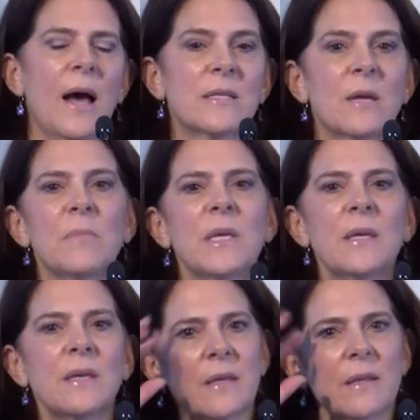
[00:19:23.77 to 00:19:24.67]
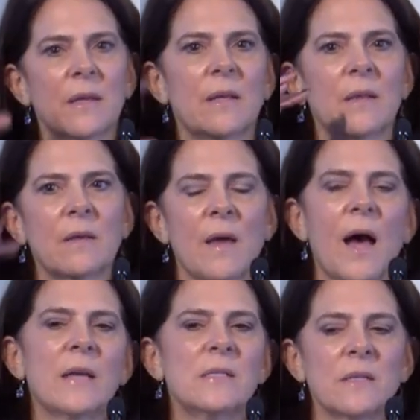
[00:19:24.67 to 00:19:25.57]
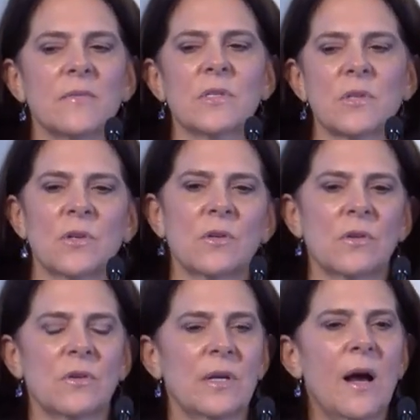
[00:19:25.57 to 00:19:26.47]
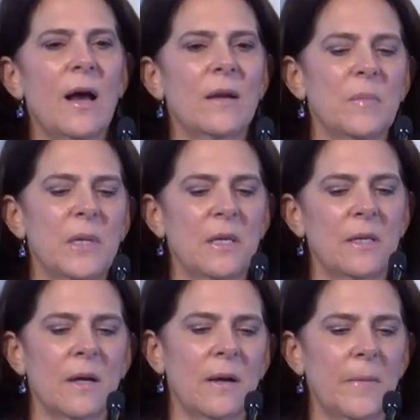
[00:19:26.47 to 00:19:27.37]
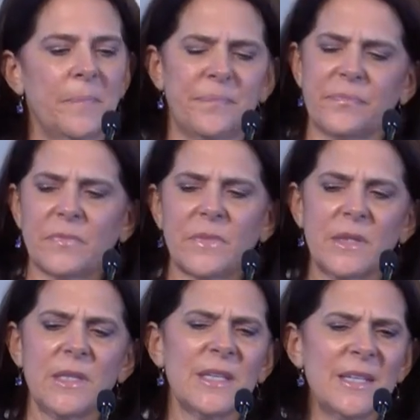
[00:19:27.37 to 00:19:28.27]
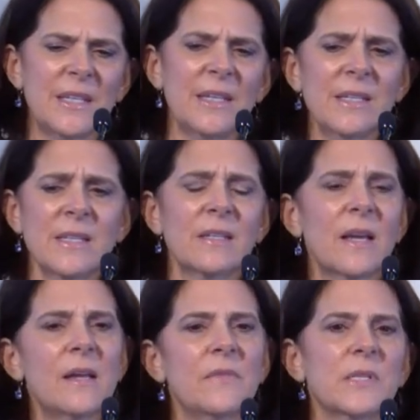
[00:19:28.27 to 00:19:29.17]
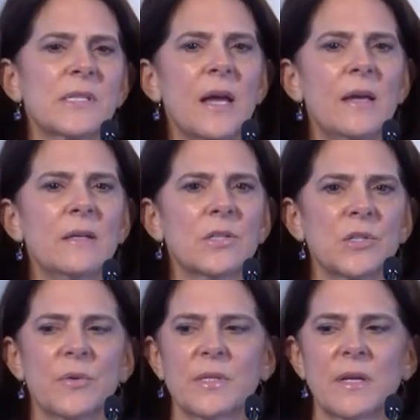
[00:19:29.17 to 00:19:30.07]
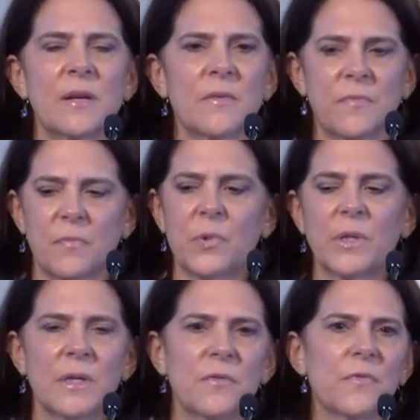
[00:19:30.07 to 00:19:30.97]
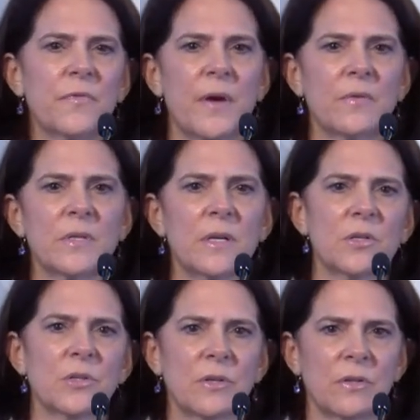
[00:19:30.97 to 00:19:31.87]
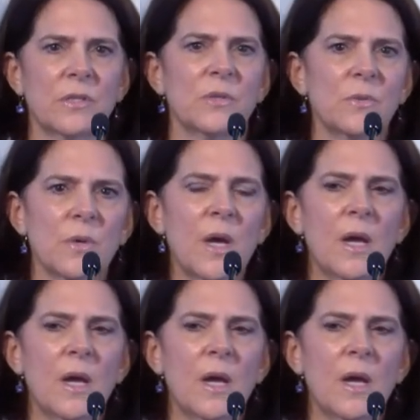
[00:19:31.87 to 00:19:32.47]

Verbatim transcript: to me, the, the idea of a circular economy um, isn't kind of a side issue. It's kind of really foundational to,